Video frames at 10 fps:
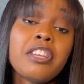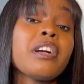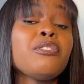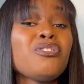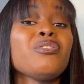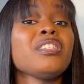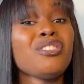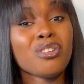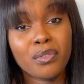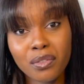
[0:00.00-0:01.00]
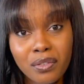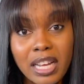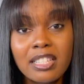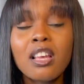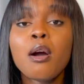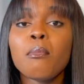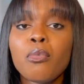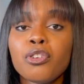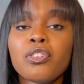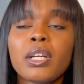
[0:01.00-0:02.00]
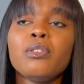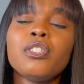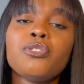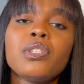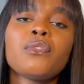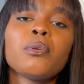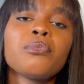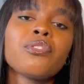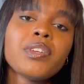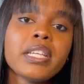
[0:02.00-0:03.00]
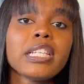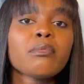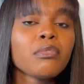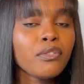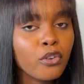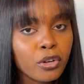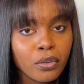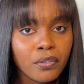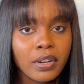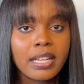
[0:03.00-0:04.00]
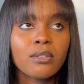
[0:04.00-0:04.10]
You can do it on the day of your flight, but you can only do it from three days before your flight.